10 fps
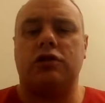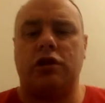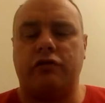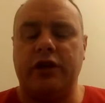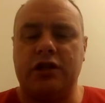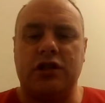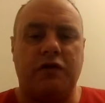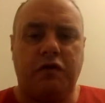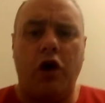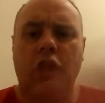the Greeks. He
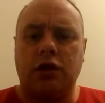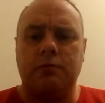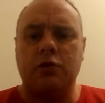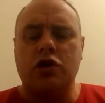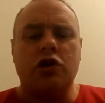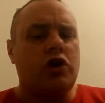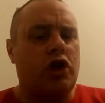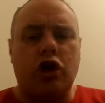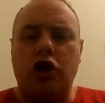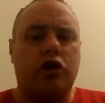fought them. He
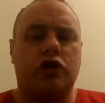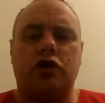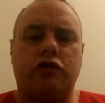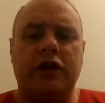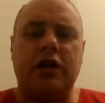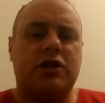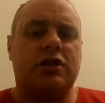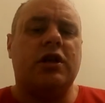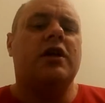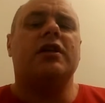conquered the
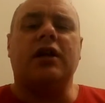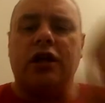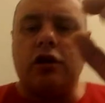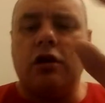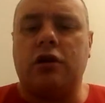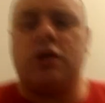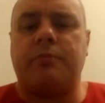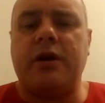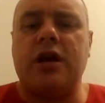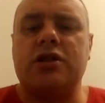Greeks, then he conquered the
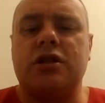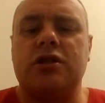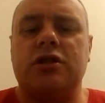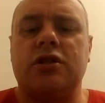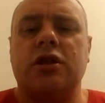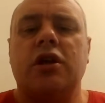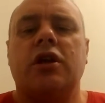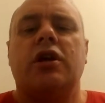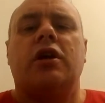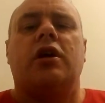Persians.
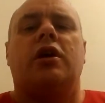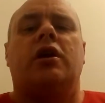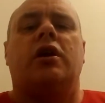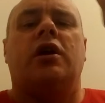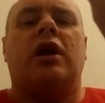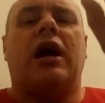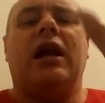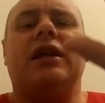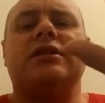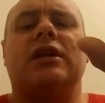
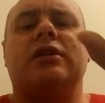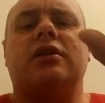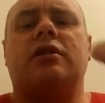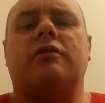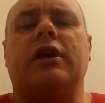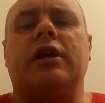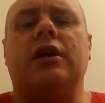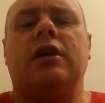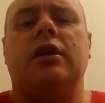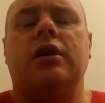Alexander the Great
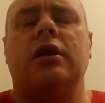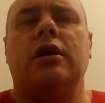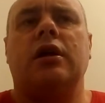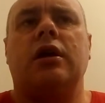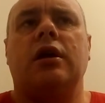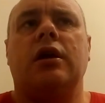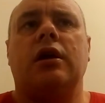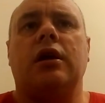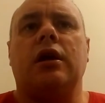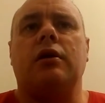
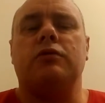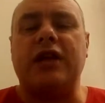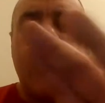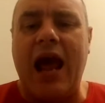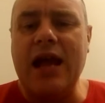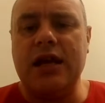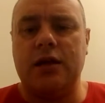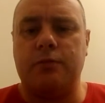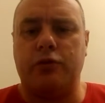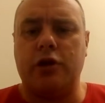was
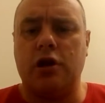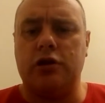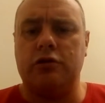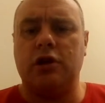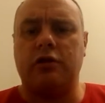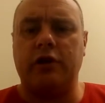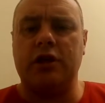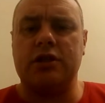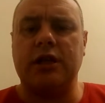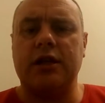hated by all the other
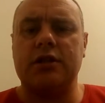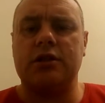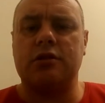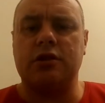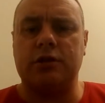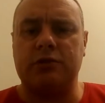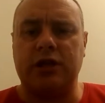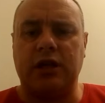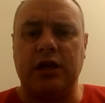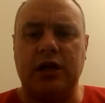Greek states because he was
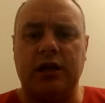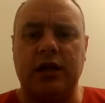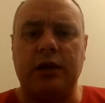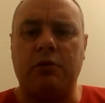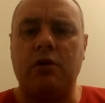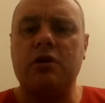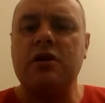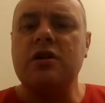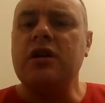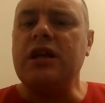a king and they were
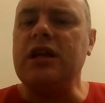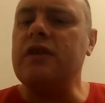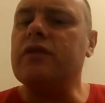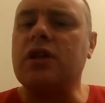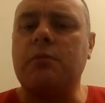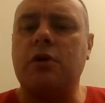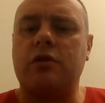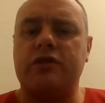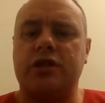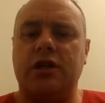evil
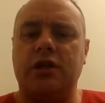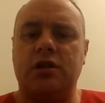democracy.